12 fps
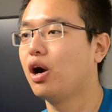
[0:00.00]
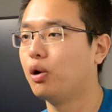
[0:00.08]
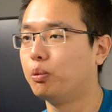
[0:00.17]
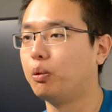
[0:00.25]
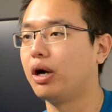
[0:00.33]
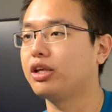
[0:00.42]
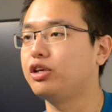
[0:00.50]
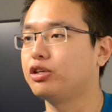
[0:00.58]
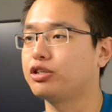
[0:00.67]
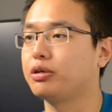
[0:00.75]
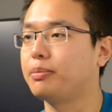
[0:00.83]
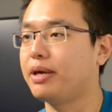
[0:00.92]
what you
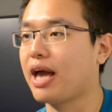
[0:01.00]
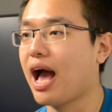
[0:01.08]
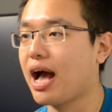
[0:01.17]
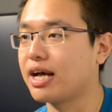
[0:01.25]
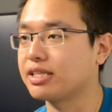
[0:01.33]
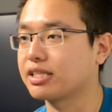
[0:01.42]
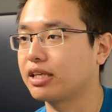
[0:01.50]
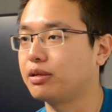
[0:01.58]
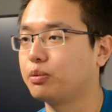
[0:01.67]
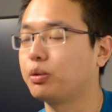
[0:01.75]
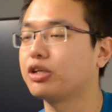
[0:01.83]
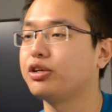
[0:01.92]
should be asked
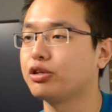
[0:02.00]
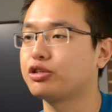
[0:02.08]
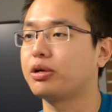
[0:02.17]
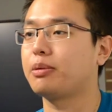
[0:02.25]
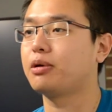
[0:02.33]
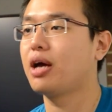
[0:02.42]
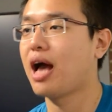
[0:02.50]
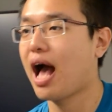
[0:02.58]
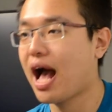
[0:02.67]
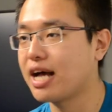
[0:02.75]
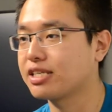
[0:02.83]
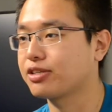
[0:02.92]
and what you should
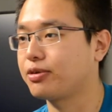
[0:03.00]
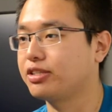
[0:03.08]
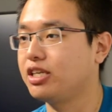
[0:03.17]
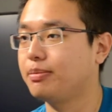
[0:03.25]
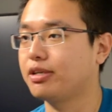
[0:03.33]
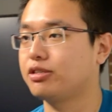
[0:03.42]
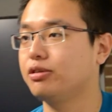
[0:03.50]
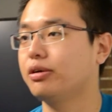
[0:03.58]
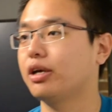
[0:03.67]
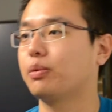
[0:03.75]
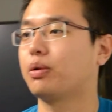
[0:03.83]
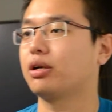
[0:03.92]
ask your teammates
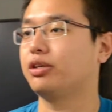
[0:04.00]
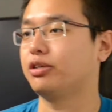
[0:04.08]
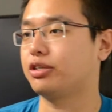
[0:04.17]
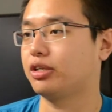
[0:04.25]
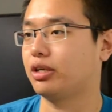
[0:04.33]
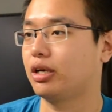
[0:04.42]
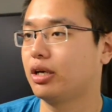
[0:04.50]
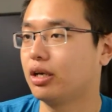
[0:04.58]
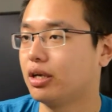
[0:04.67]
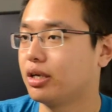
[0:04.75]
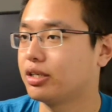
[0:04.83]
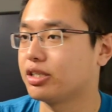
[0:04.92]
doing, and what you should
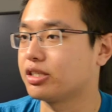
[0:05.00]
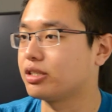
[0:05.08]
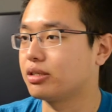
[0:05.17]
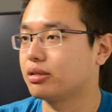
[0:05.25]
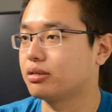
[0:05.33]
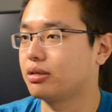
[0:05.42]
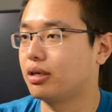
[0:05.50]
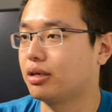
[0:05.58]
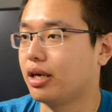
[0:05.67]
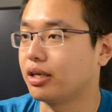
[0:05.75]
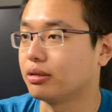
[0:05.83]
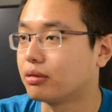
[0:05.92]
just
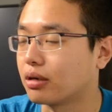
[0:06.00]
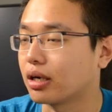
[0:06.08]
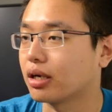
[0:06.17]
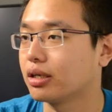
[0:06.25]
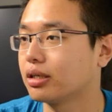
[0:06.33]
ignore.